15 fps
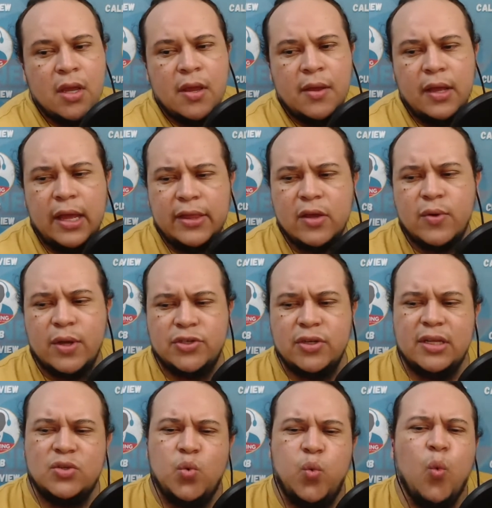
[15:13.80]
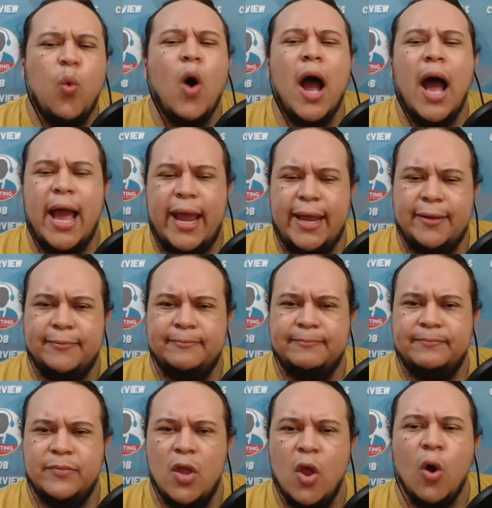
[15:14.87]
And the question is why?
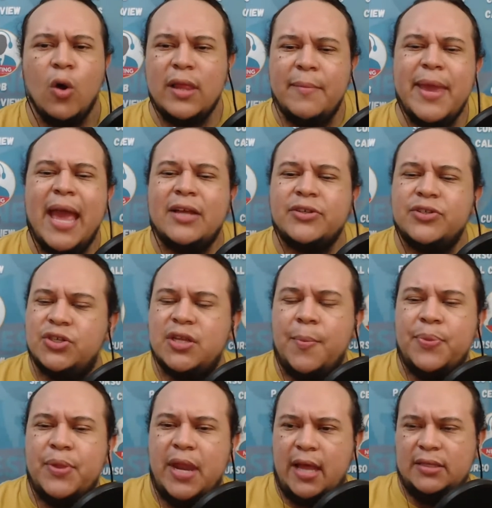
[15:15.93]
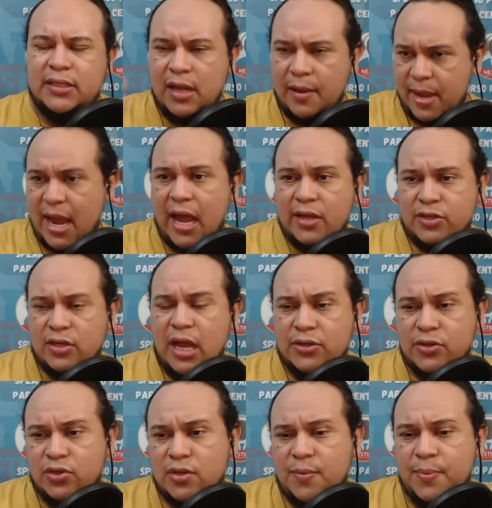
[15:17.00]
Well, let me ask you something else. Let me ask
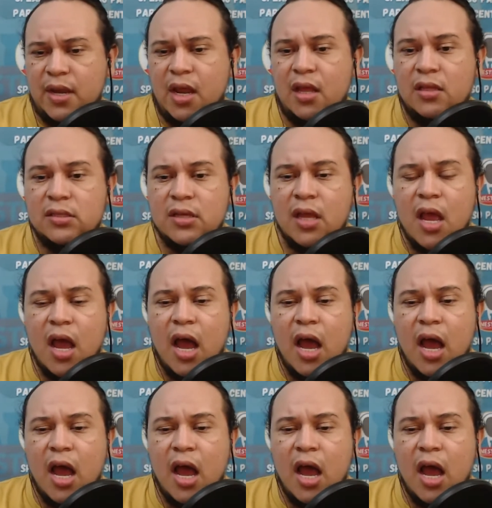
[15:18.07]
you something else.